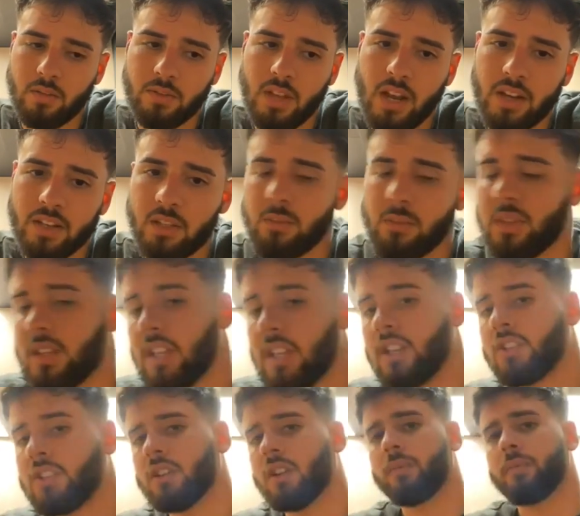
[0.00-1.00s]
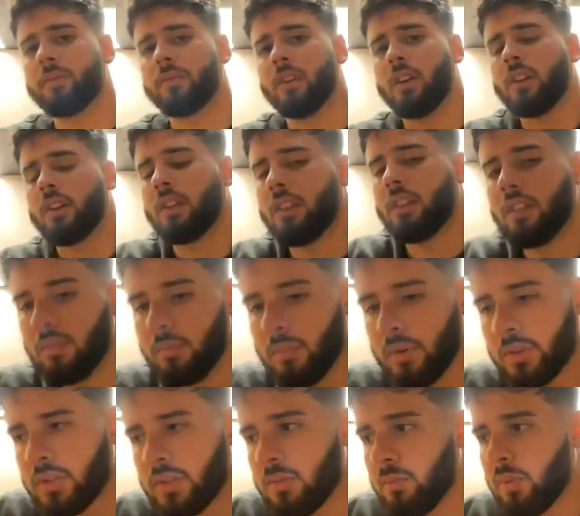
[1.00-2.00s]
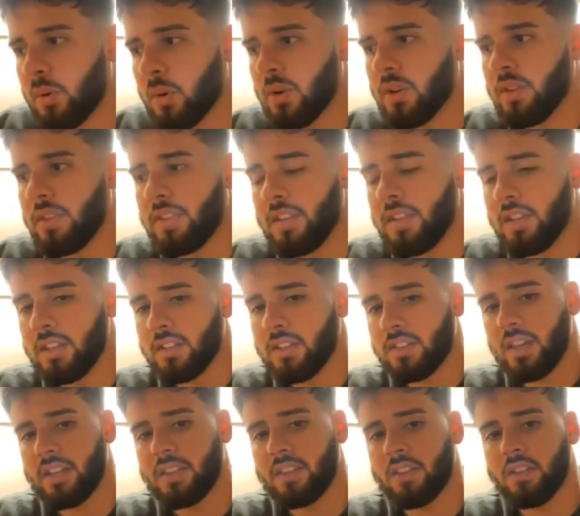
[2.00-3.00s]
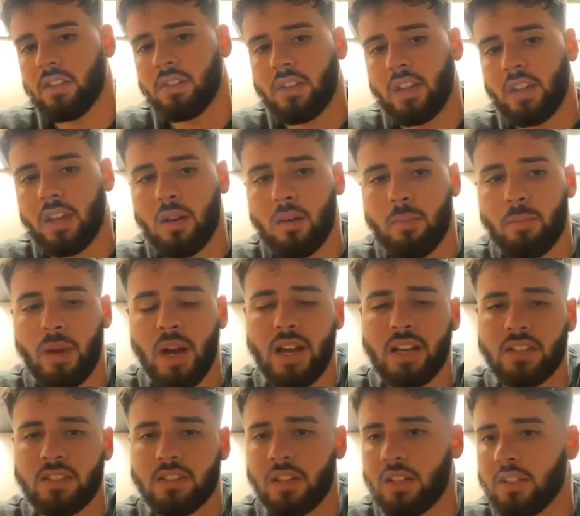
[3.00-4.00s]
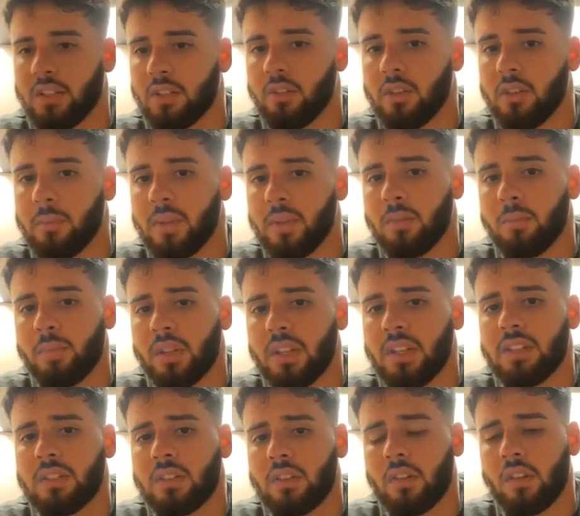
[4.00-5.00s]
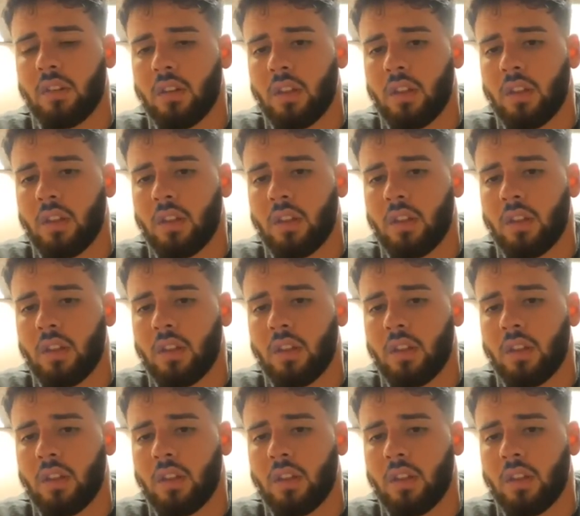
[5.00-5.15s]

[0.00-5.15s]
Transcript: documentation up front. The most important thing is that there's like a buy-sell agreement in place.